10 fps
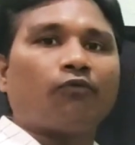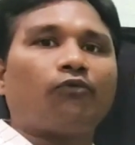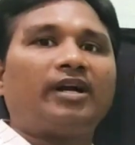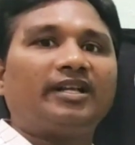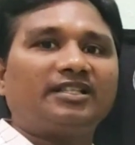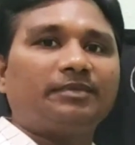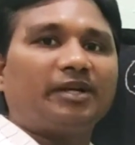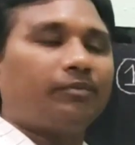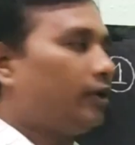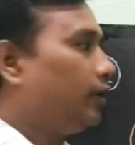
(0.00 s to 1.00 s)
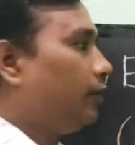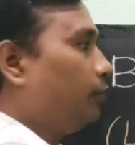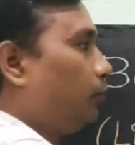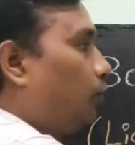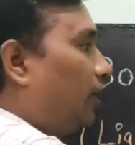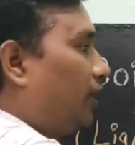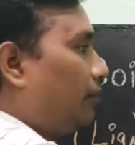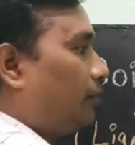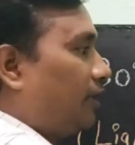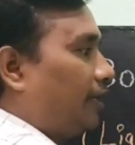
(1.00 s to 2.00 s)
What is meant by
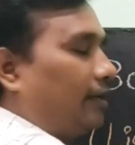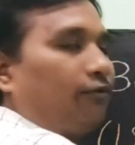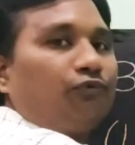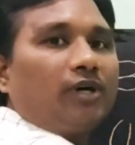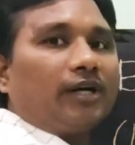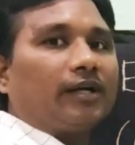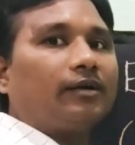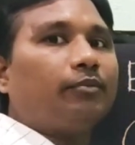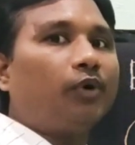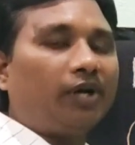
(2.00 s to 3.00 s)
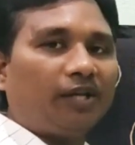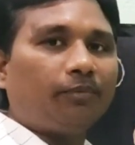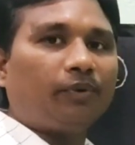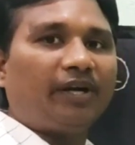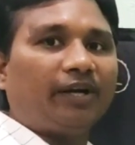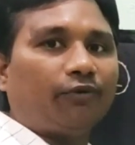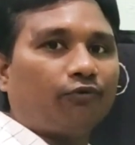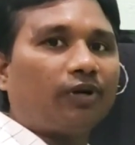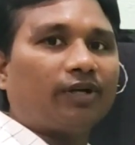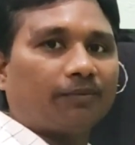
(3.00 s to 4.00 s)
boiling point of water? Boiling point of
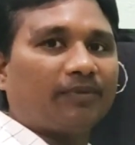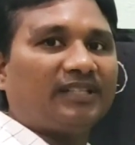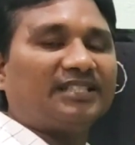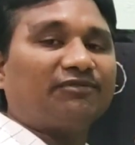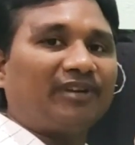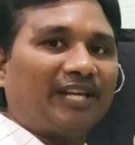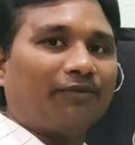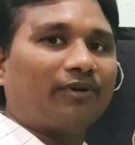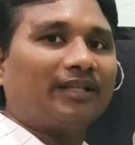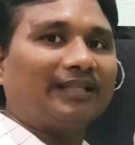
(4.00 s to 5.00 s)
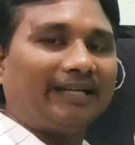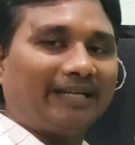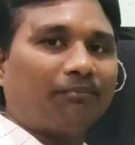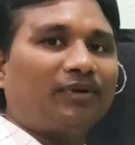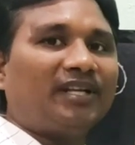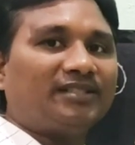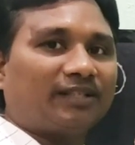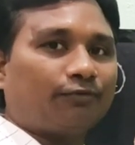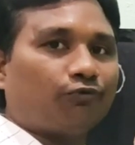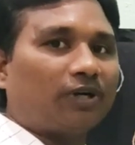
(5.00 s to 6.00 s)
water means whenever the temperature
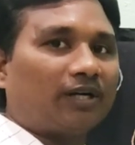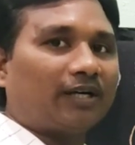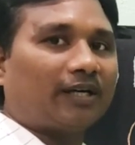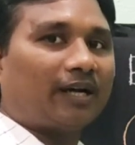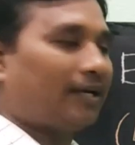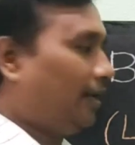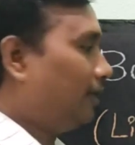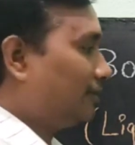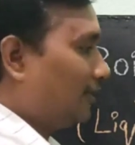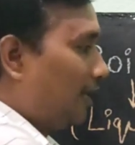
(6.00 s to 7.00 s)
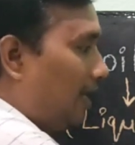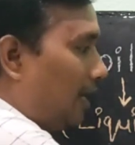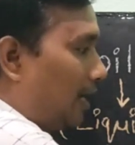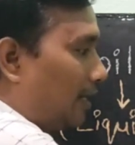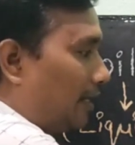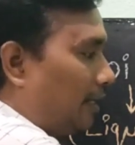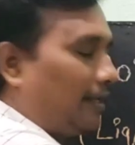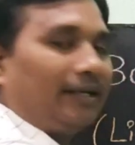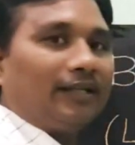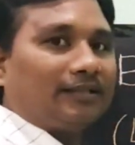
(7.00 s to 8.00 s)
of water attains 100
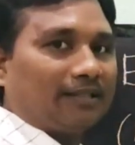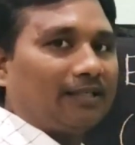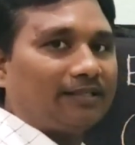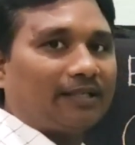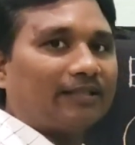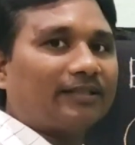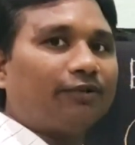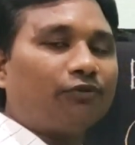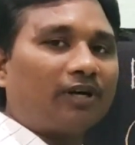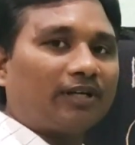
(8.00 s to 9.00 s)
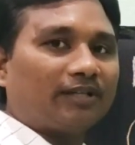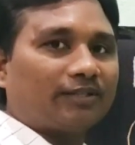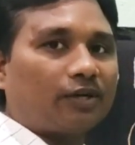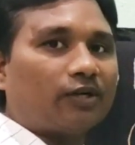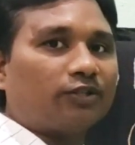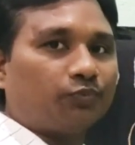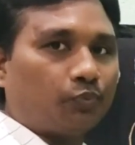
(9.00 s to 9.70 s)
degrees Celsius, the water starts